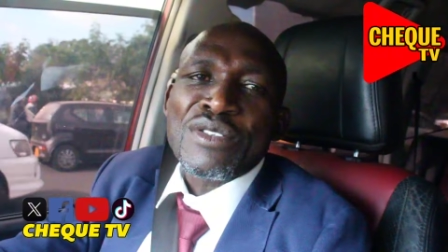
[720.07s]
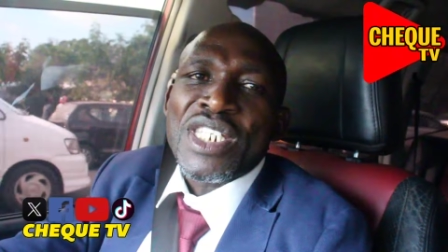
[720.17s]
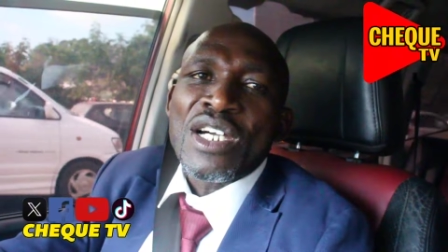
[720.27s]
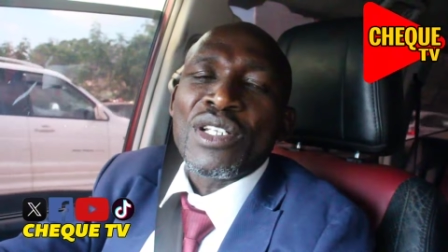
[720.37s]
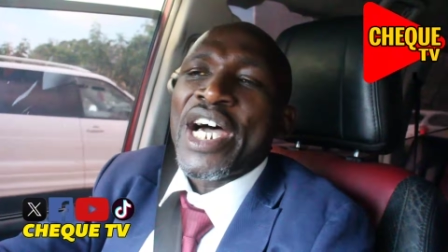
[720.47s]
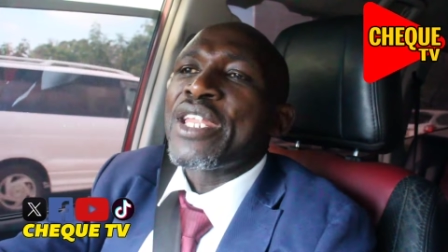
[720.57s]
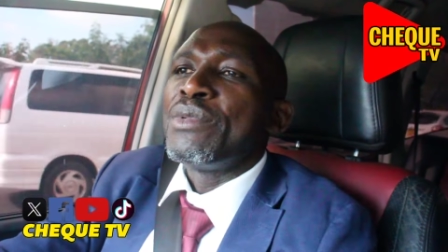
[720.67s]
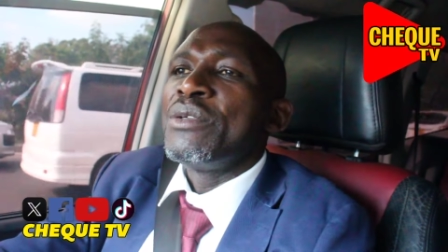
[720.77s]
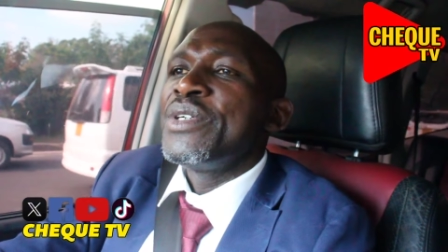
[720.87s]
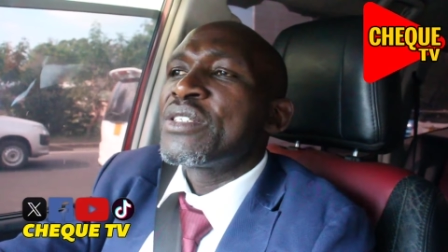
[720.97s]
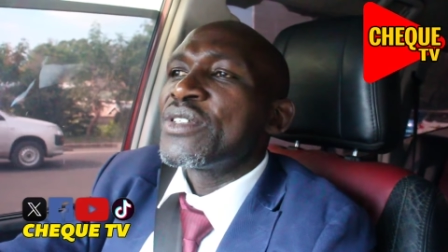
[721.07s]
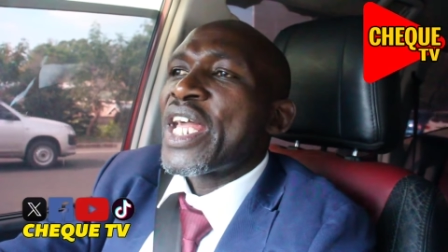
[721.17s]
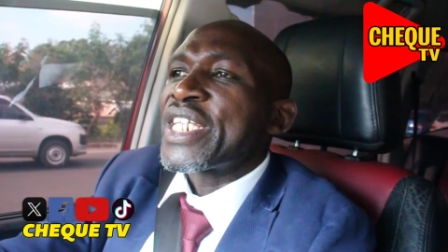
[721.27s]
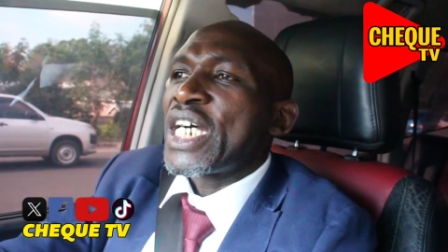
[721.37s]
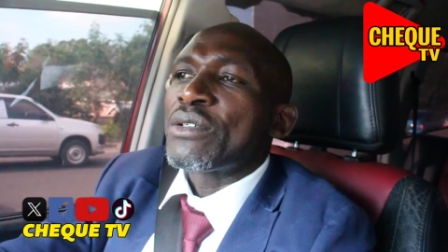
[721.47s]
Wetangula had been meeting with
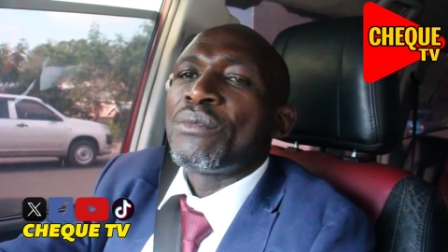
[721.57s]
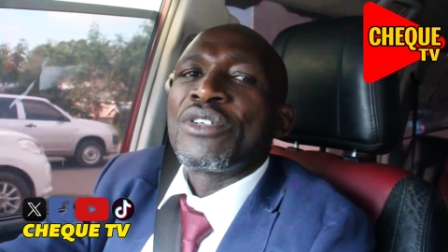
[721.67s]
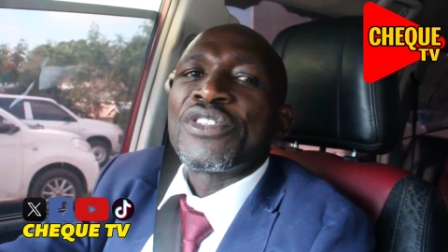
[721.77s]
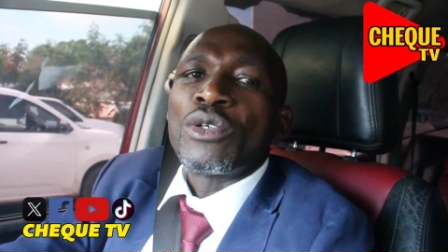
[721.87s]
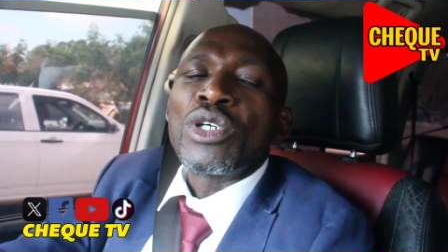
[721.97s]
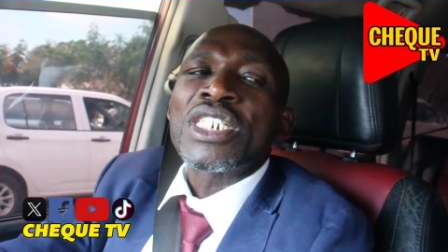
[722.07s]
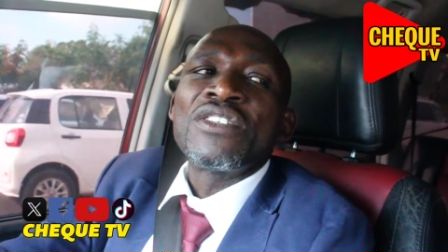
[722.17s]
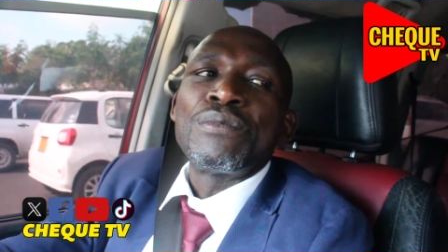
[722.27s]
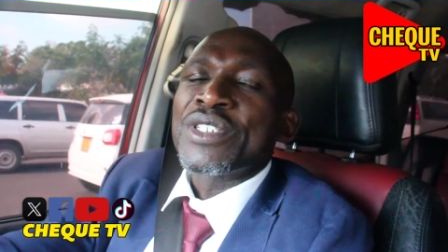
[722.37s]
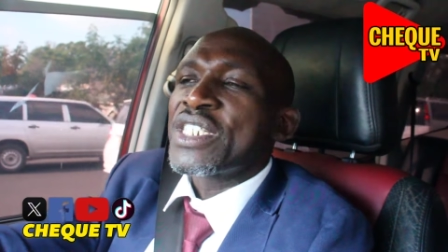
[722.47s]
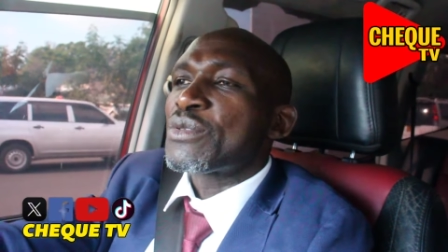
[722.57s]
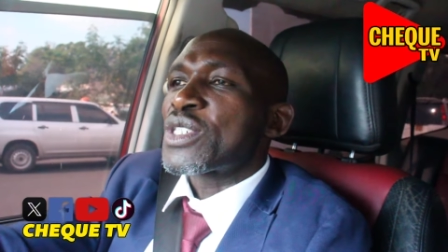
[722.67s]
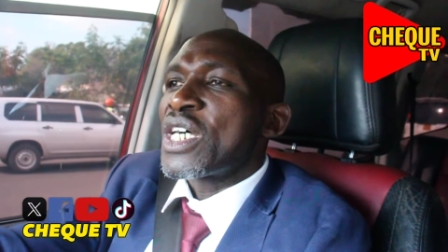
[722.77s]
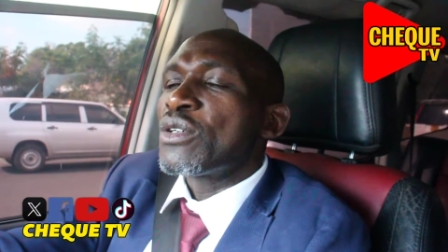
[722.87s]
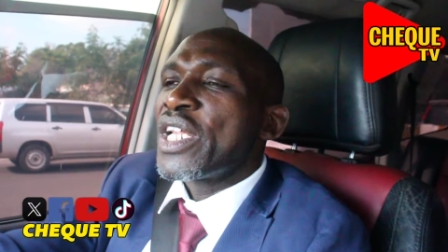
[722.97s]
Gachagua before. What if Moses
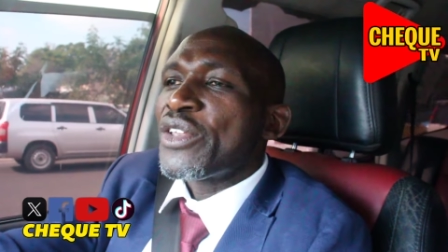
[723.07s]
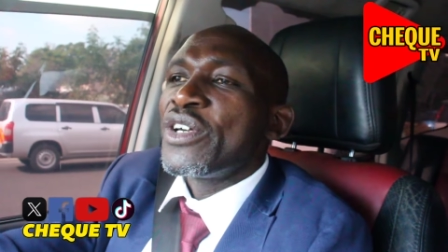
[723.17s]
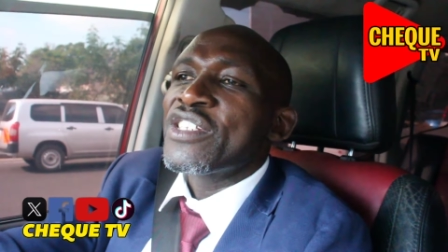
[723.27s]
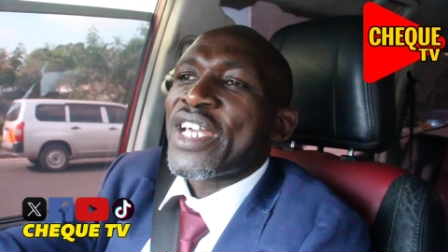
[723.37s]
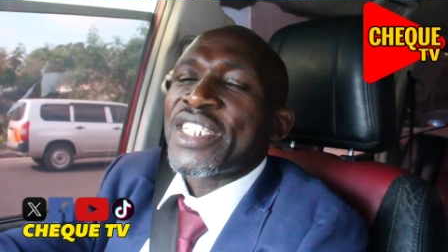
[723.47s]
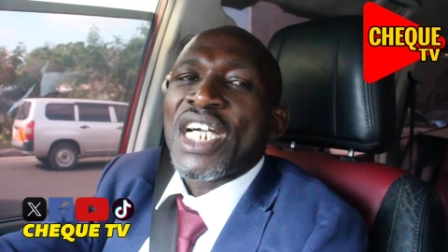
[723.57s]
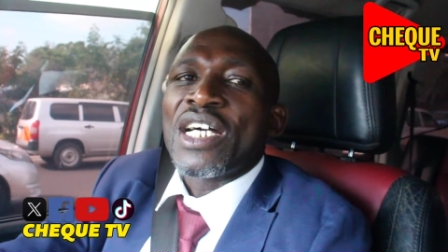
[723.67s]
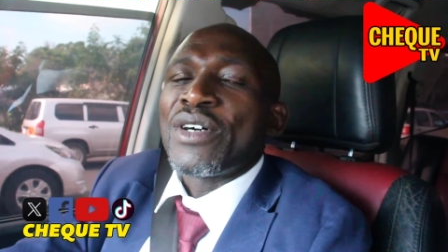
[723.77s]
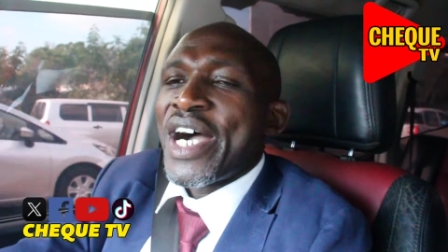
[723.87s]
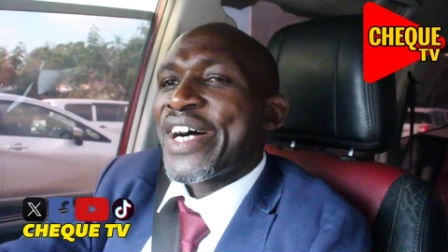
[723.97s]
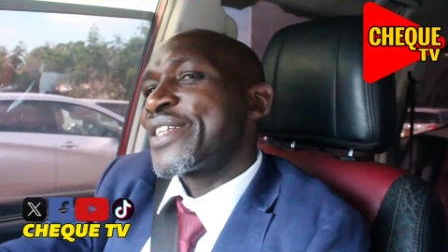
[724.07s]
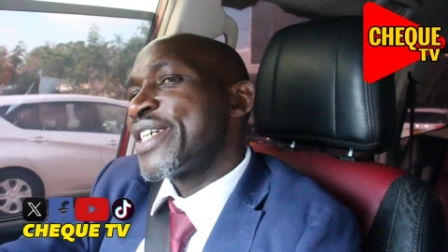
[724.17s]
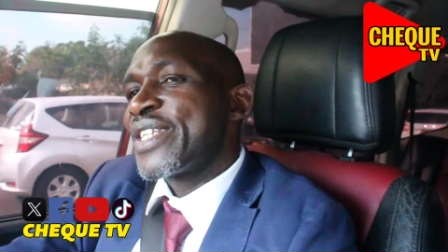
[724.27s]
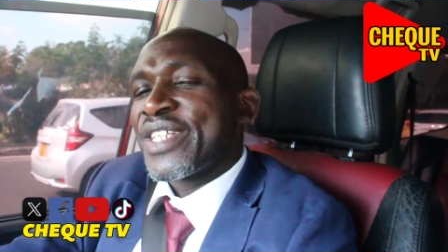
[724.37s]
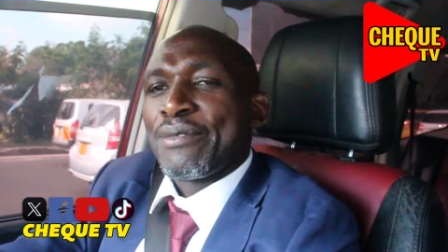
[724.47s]
Wetangula joins Gachagua and
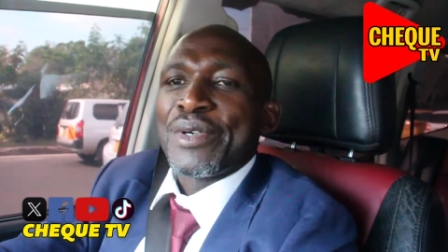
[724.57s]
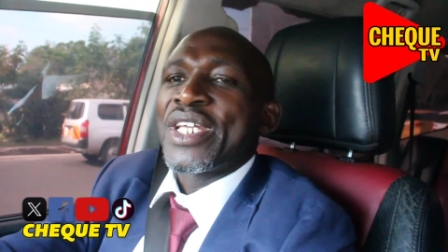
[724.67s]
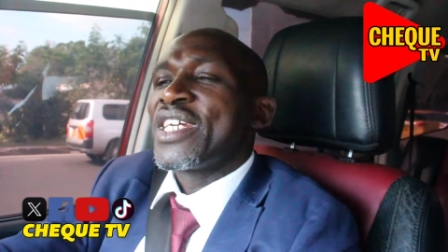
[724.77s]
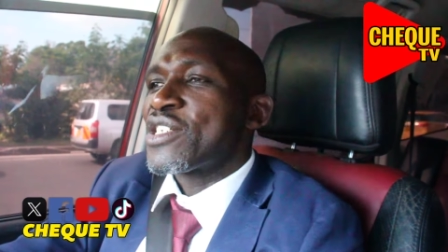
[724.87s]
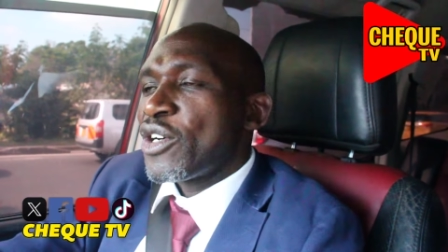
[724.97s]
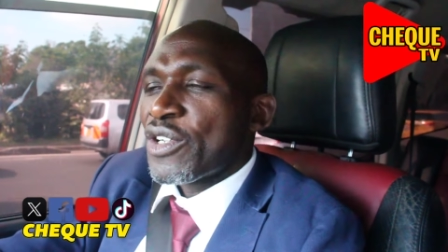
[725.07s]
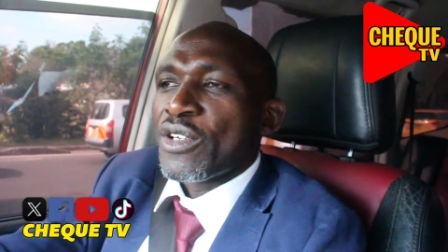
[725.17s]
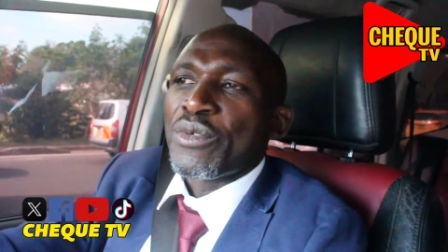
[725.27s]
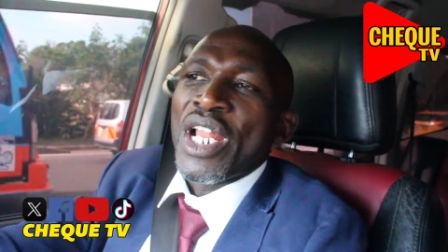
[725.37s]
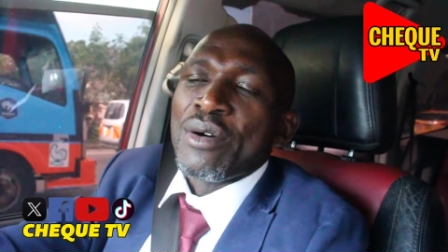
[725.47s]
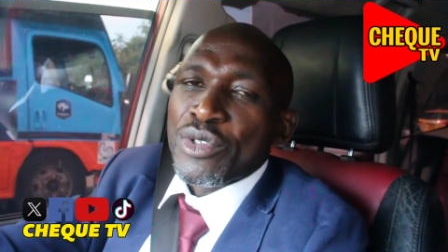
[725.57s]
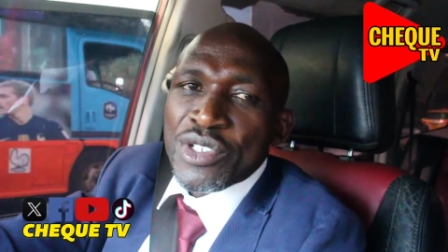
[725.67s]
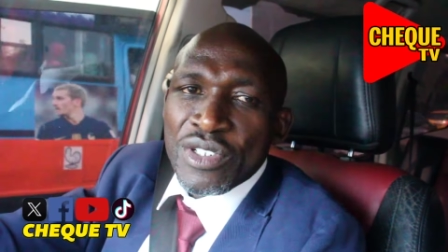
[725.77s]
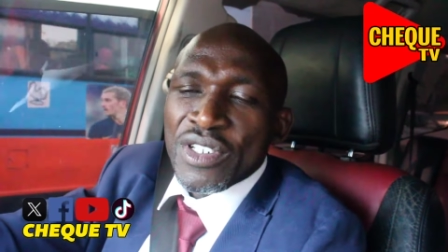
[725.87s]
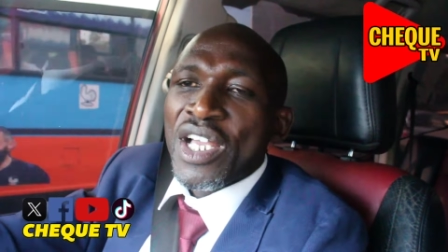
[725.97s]
then they bring it on William Ruto?